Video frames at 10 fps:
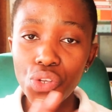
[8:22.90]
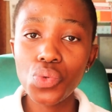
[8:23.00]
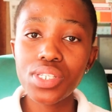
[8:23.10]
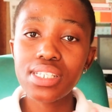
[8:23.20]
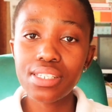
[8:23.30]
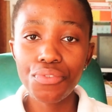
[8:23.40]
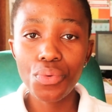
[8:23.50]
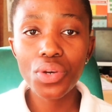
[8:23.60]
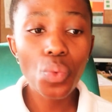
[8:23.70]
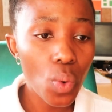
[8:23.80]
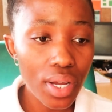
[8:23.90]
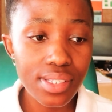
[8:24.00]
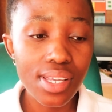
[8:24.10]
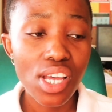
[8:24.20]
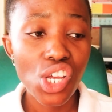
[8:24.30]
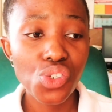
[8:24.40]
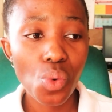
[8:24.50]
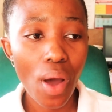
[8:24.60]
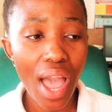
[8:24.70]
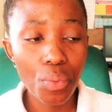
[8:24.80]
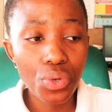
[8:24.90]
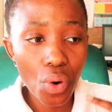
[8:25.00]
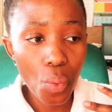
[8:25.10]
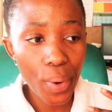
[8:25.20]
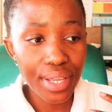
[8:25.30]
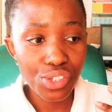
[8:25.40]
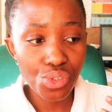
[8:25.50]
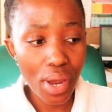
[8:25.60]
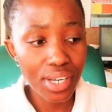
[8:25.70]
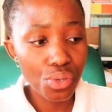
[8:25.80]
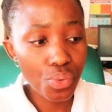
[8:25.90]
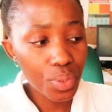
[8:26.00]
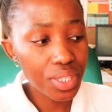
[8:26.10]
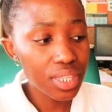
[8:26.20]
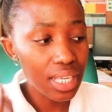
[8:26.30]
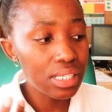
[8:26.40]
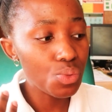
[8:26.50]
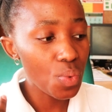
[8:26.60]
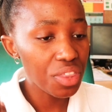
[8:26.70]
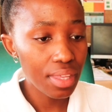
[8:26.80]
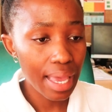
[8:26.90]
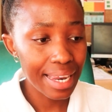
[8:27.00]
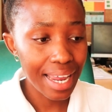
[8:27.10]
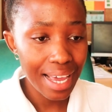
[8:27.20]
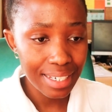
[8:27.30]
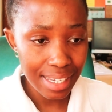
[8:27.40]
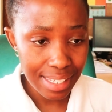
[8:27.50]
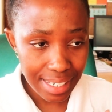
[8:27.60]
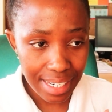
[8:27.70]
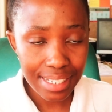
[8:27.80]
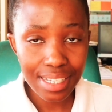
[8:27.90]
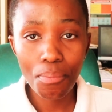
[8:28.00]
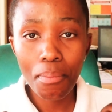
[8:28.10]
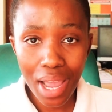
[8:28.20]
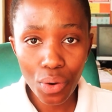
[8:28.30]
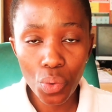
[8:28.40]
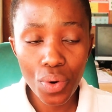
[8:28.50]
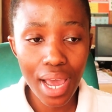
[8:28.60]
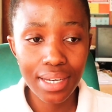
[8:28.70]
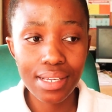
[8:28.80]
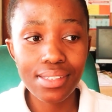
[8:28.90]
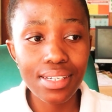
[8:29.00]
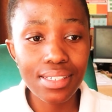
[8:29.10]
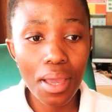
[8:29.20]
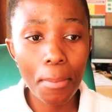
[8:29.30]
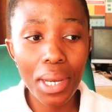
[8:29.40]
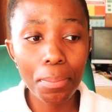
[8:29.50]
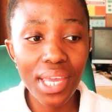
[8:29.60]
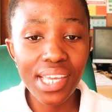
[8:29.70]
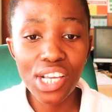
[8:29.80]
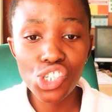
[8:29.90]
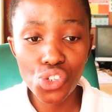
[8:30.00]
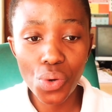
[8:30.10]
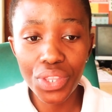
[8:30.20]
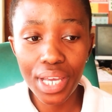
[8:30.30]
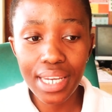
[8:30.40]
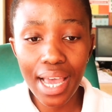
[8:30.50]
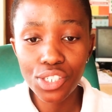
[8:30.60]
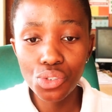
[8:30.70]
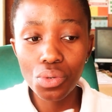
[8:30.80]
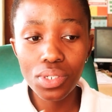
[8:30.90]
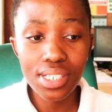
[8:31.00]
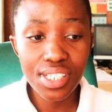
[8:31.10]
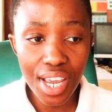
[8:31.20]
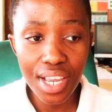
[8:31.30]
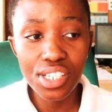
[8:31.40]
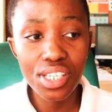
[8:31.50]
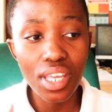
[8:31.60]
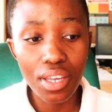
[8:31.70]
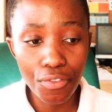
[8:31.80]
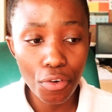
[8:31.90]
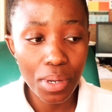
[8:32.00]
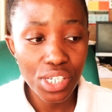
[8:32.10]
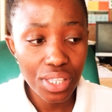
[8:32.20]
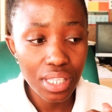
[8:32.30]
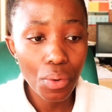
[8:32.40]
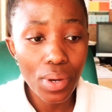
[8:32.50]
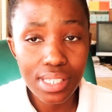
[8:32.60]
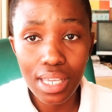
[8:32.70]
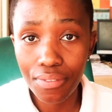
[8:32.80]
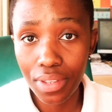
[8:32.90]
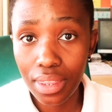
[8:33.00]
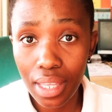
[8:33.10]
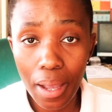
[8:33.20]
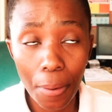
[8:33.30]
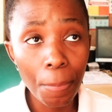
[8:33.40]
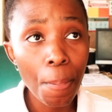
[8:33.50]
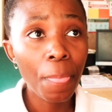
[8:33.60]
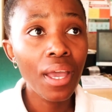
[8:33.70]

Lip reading: using different words. So I would always try to read things with an understanding, my own understanding, but making sure that I do not change the information that was given there.